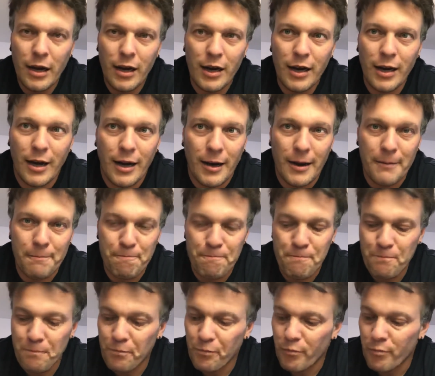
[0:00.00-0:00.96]
But
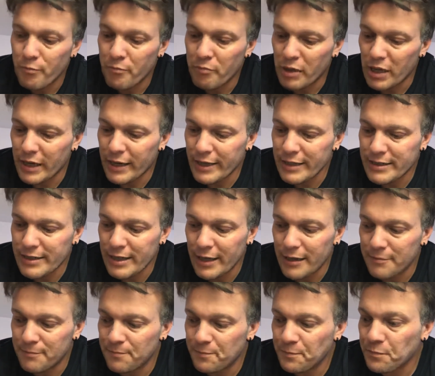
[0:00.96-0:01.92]
like I
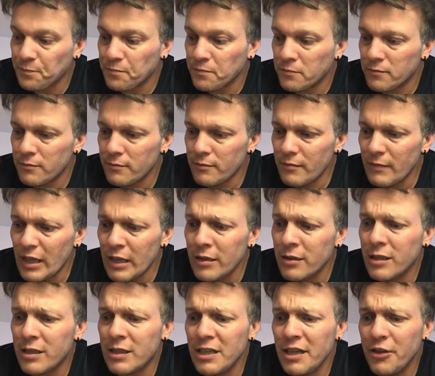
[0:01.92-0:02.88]
said,
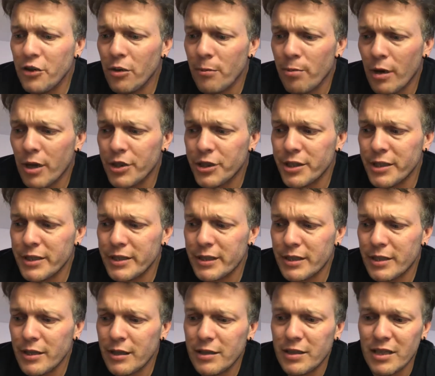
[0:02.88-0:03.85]
clean your
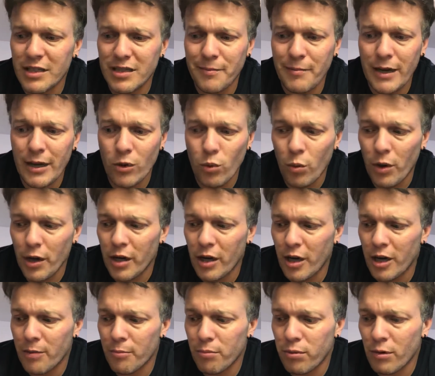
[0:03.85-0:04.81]
brushes. Doesn't matter what
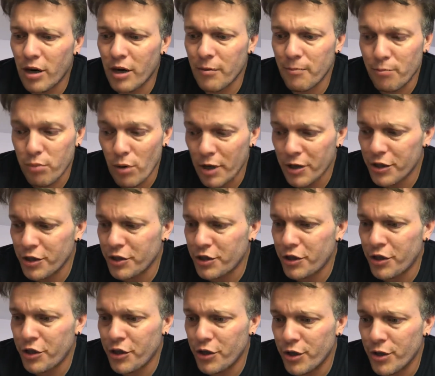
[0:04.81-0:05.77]
kind of brushes
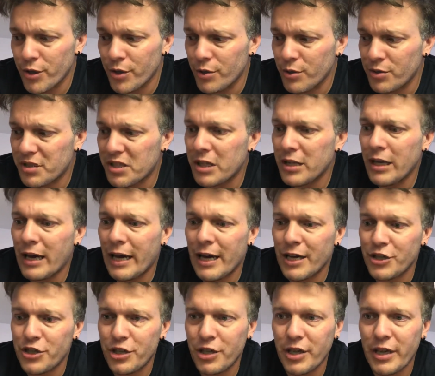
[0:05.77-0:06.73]
you use.
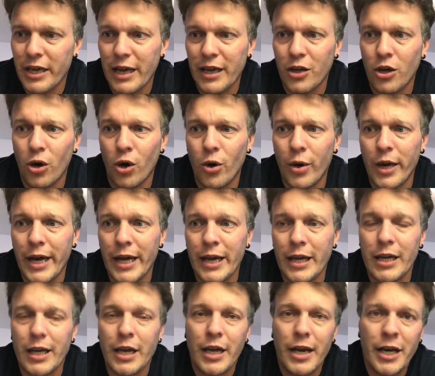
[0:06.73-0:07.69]
As you get
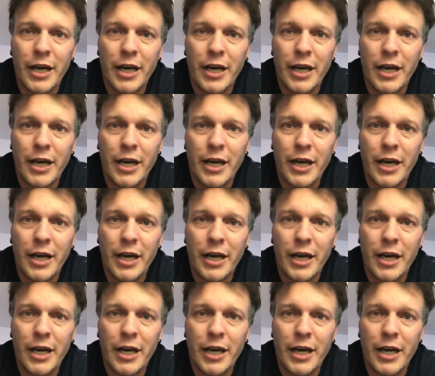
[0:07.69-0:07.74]
going,